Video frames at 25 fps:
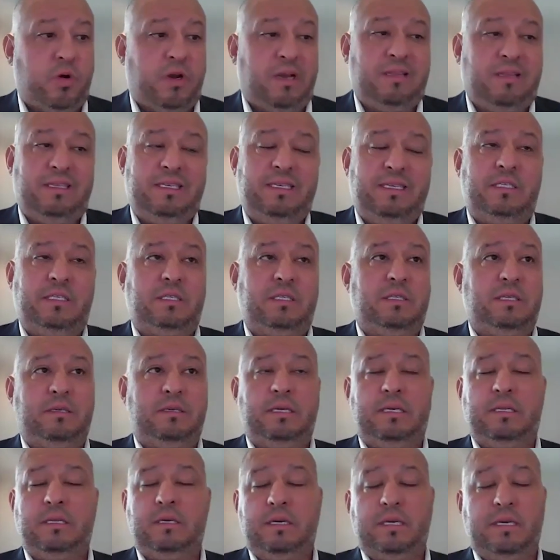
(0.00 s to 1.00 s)
or at least
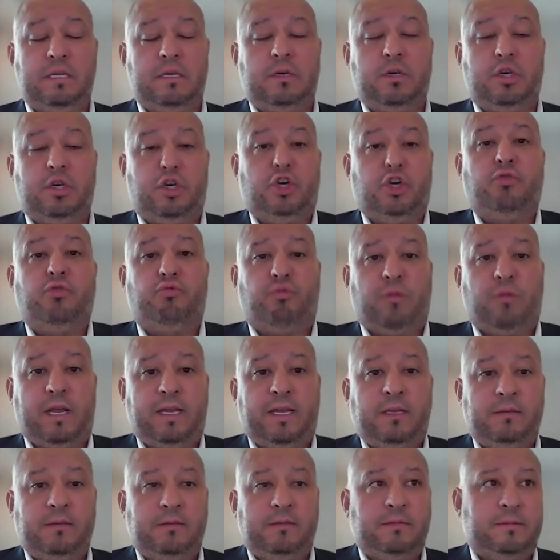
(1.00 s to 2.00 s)
in a, in a good
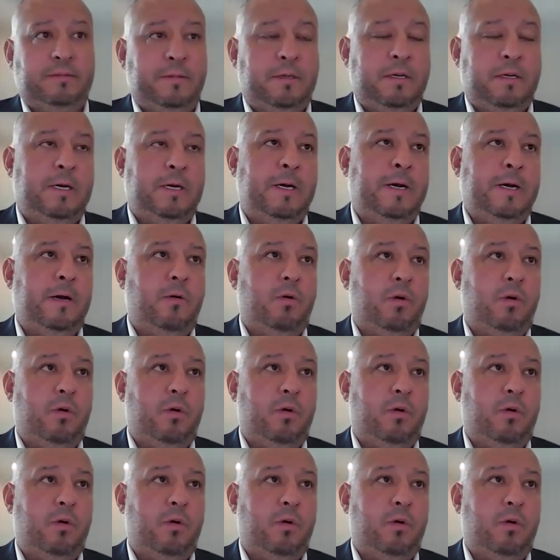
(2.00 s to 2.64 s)
rate uh,